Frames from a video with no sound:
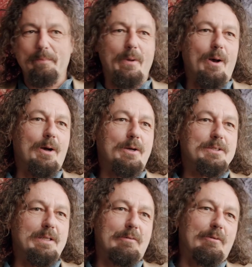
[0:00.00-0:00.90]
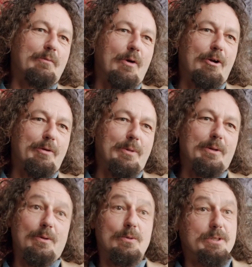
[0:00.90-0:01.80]
parks and their
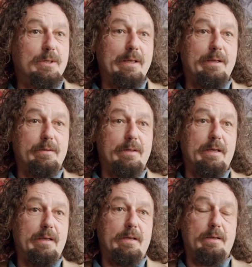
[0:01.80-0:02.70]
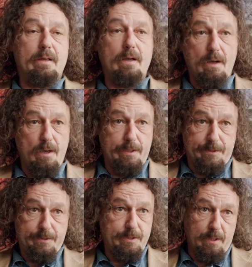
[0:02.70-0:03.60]
environment, and also their arts,